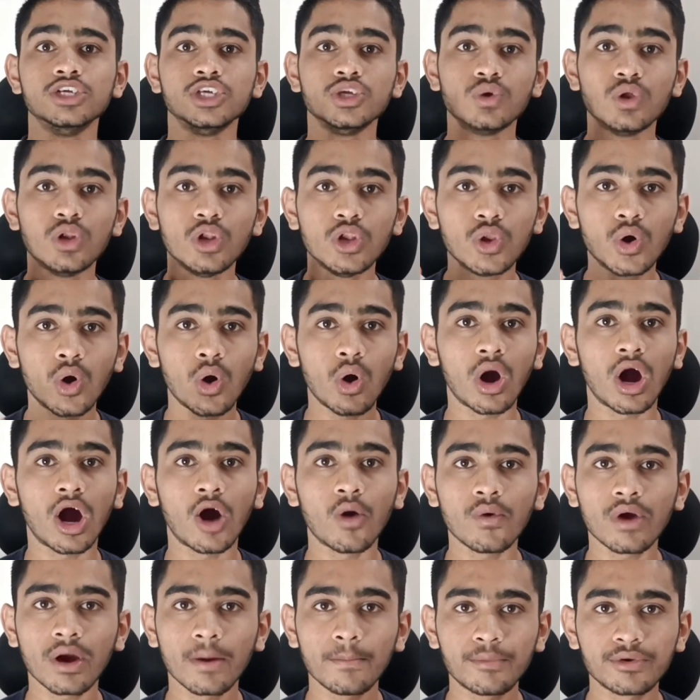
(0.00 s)
You will know
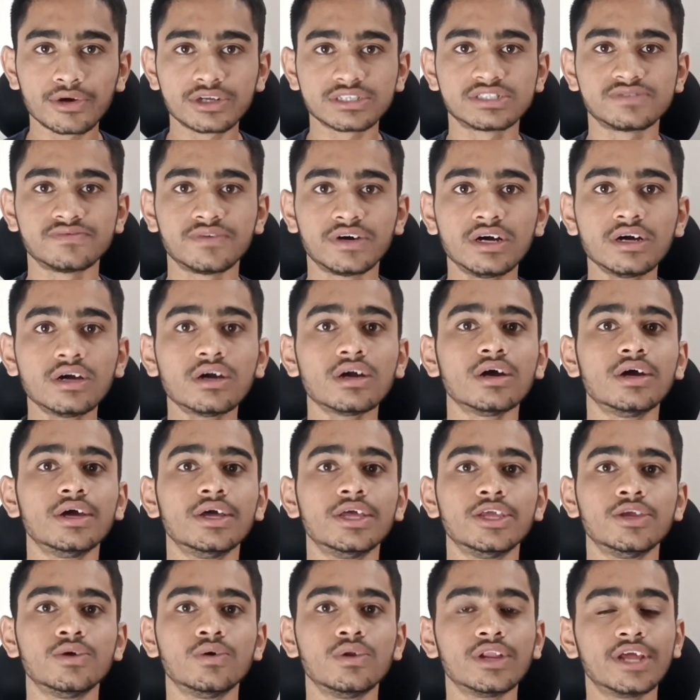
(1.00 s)
how computers work.
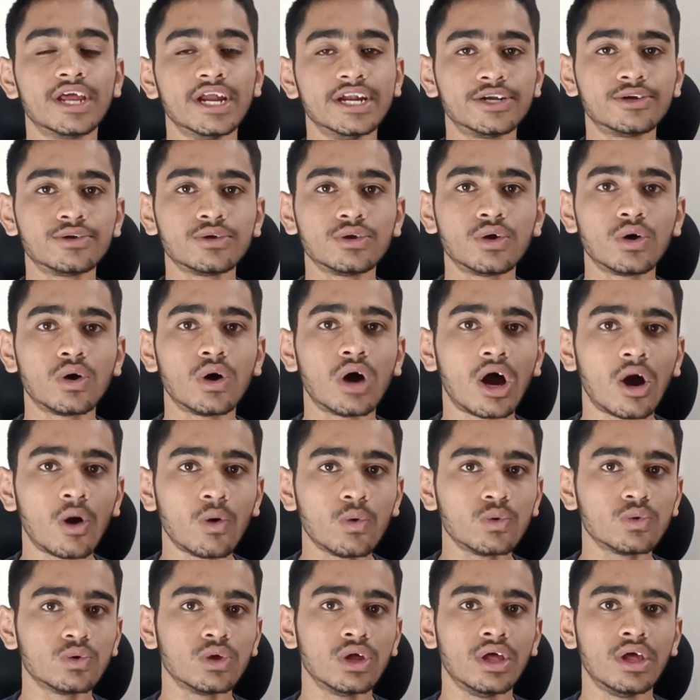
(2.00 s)
You will get to know
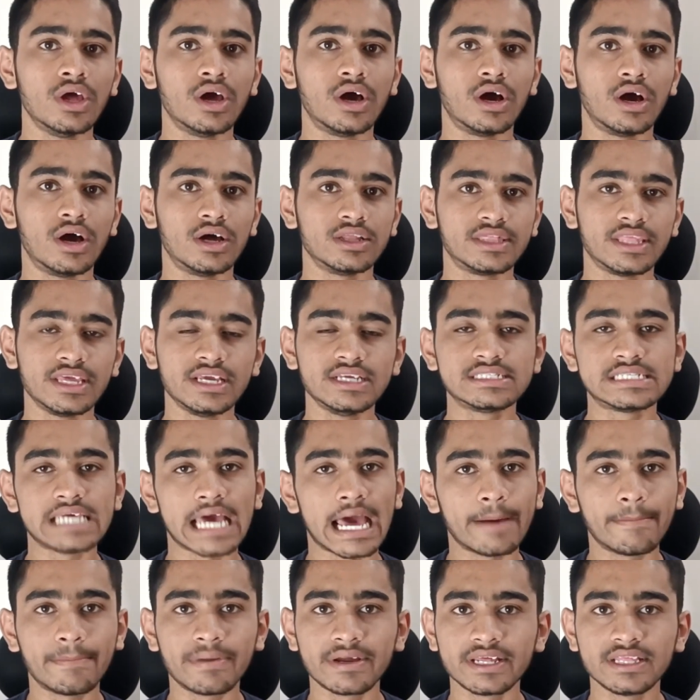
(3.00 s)
how things
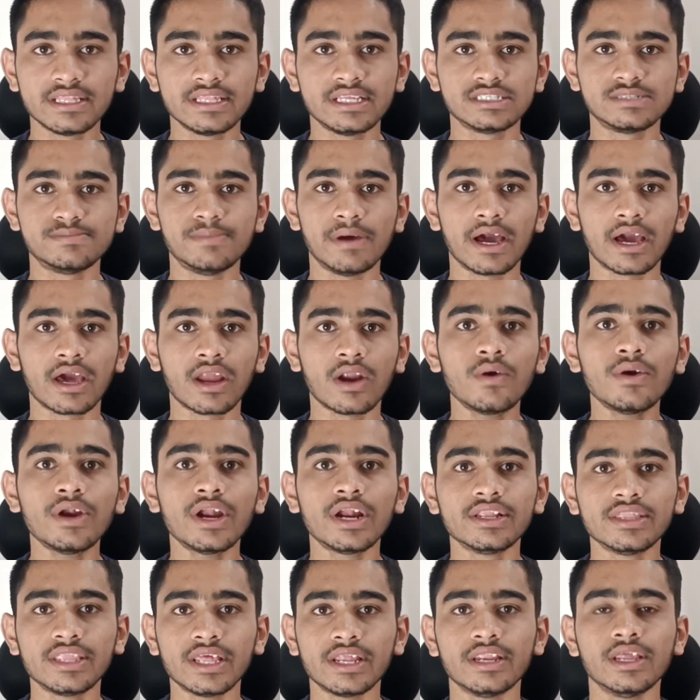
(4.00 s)
happen in this
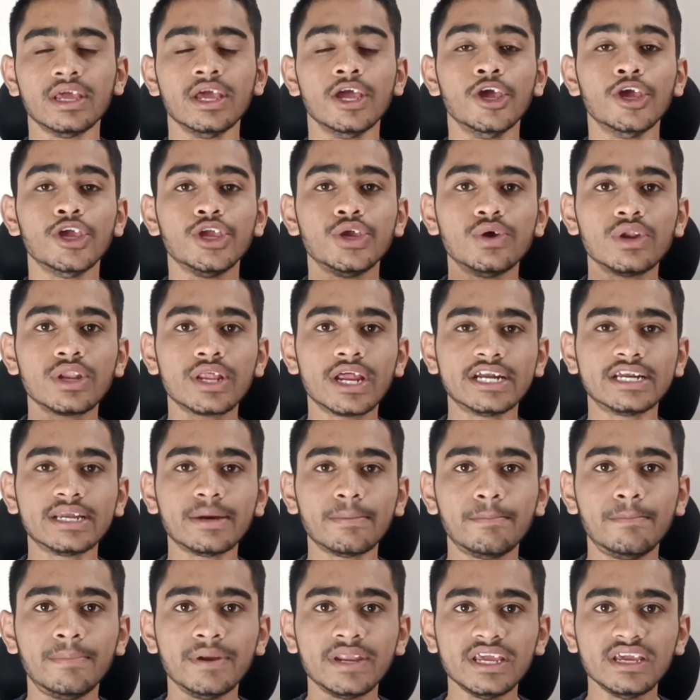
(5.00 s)
background, and then you will get
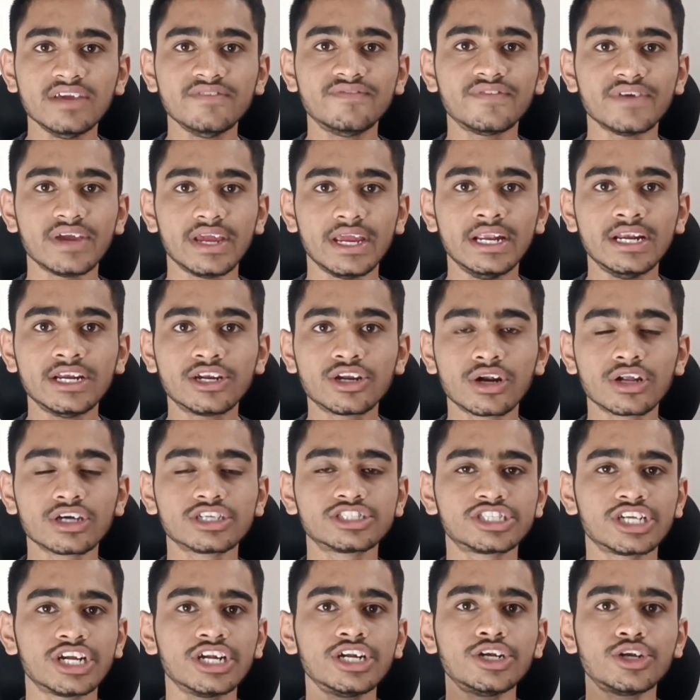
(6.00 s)
a brief
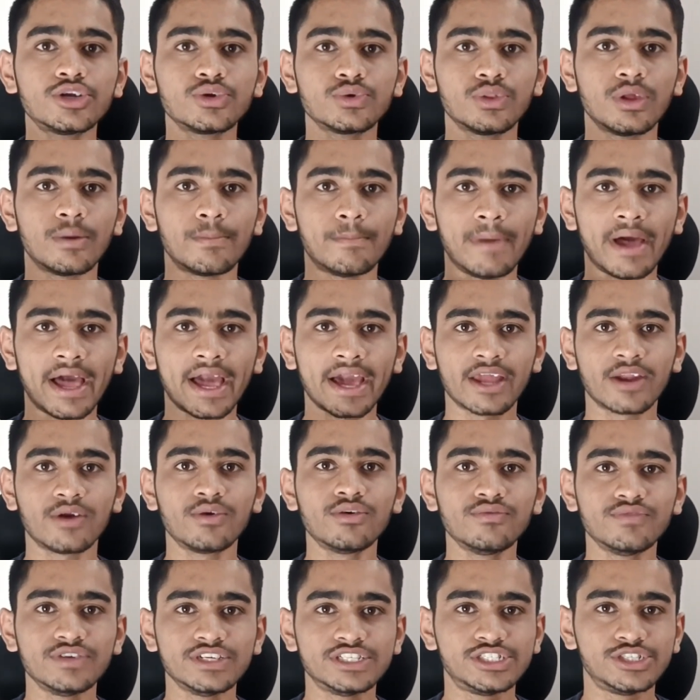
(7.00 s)
introduction to the
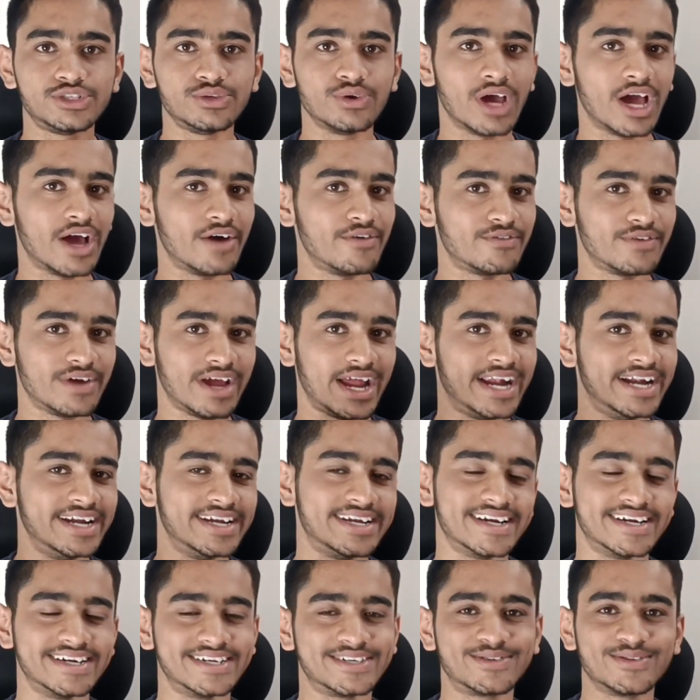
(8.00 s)
background which you have
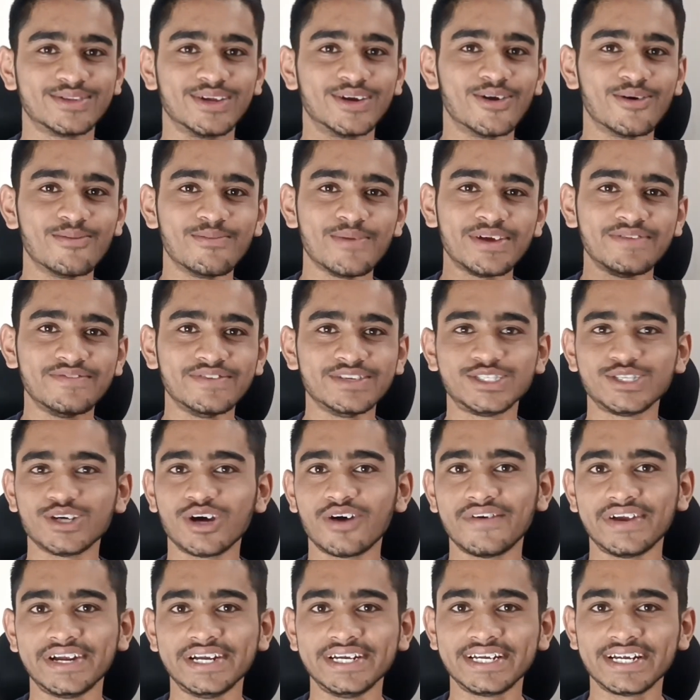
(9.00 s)
entered, to the domain which you
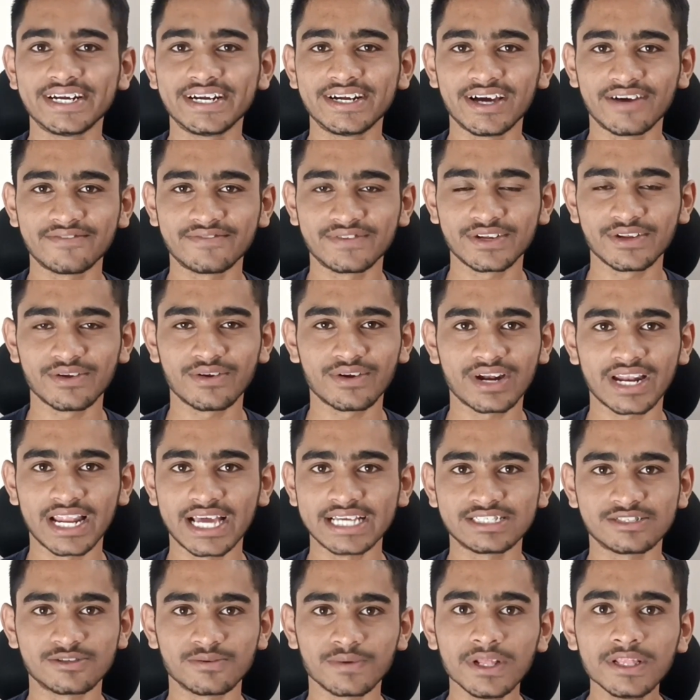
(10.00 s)
have entered after your
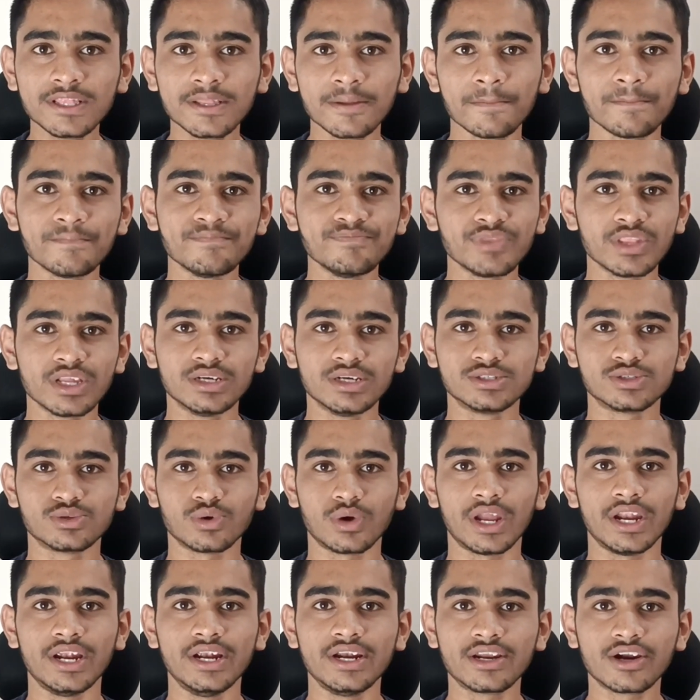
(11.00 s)
class 12th.
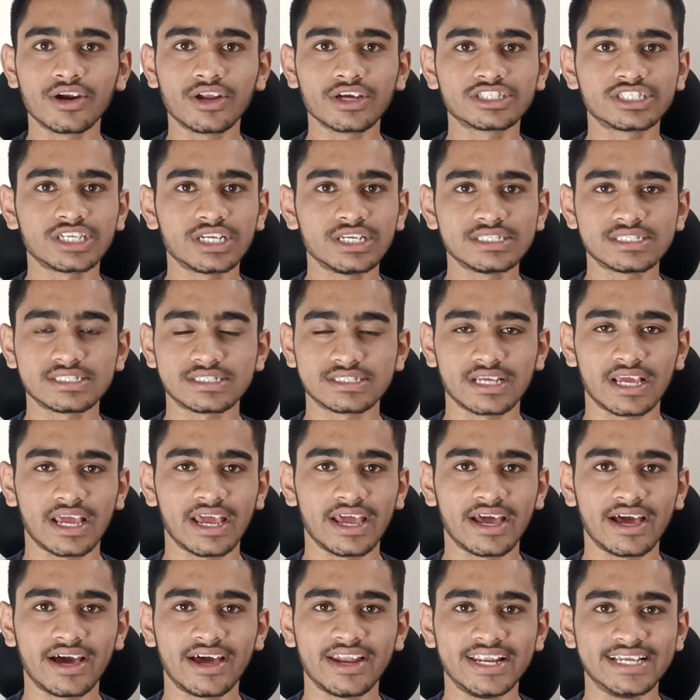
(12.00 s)
So an introduction is
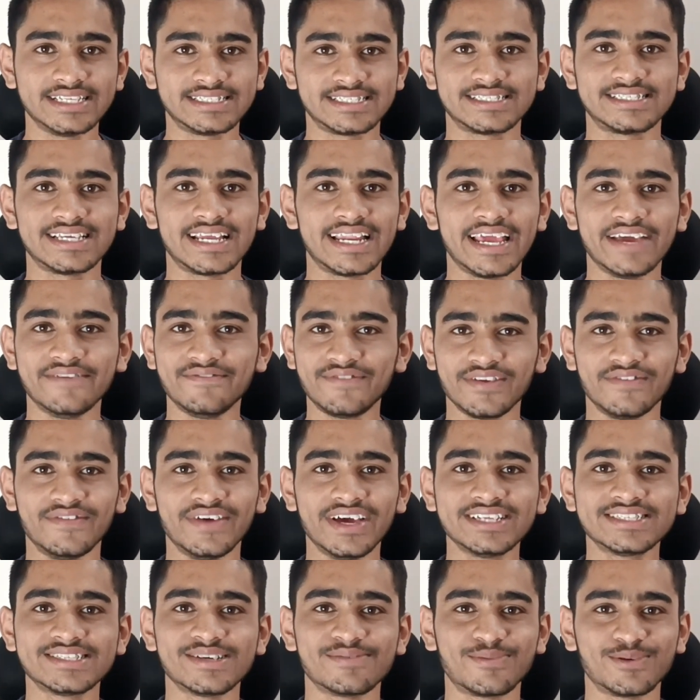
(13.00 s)
necessary
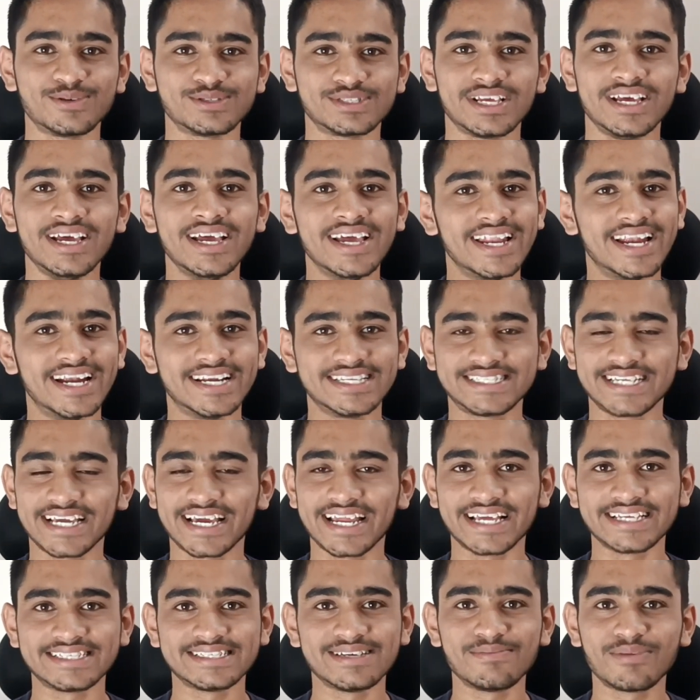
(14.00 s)
everywhere. Suppose, let us take
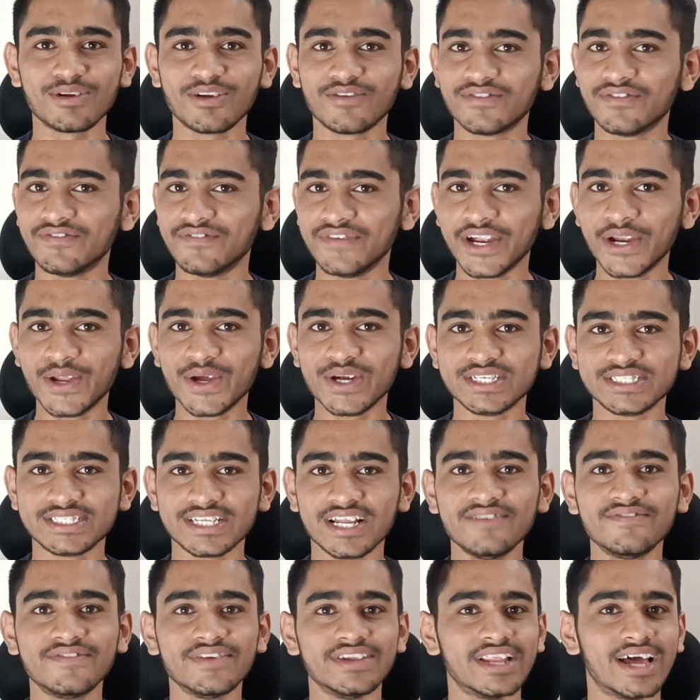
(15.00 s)
an example of the video
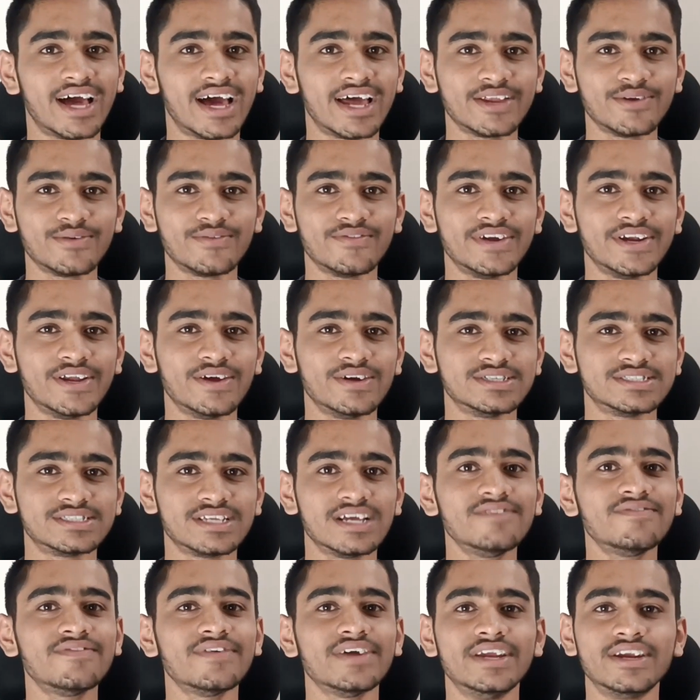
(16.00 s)
itself. In our video
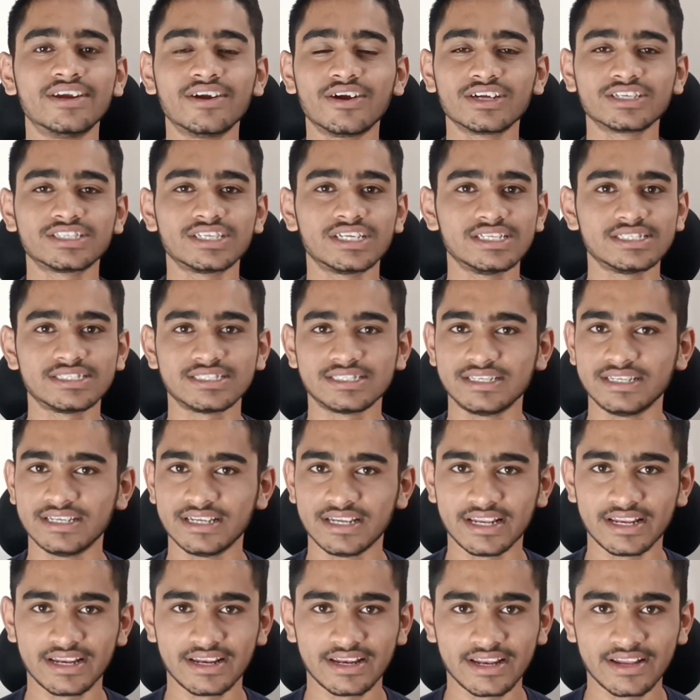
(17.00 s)
itself, introduction is
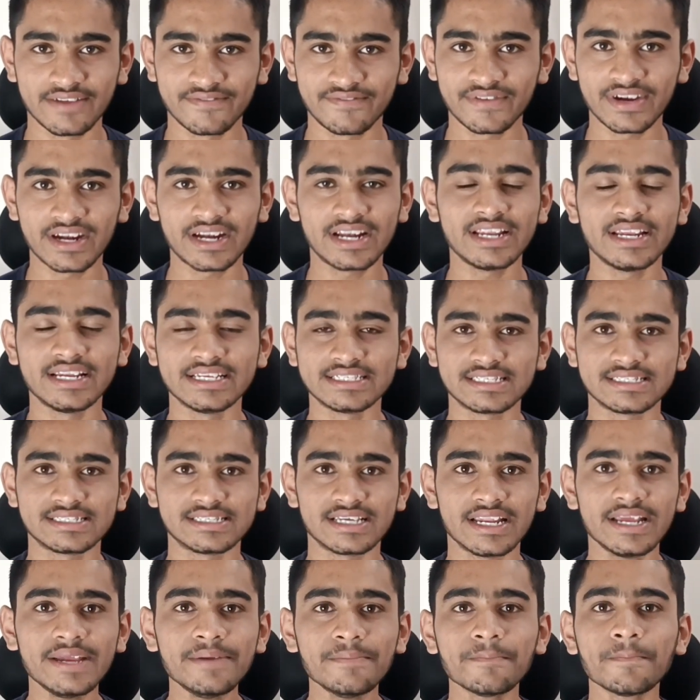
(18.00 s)
definitely
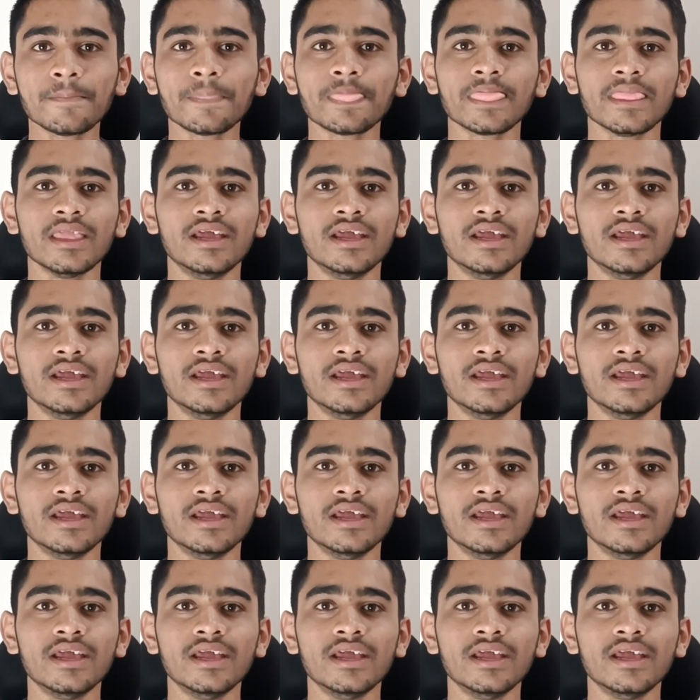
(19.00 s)
necessary.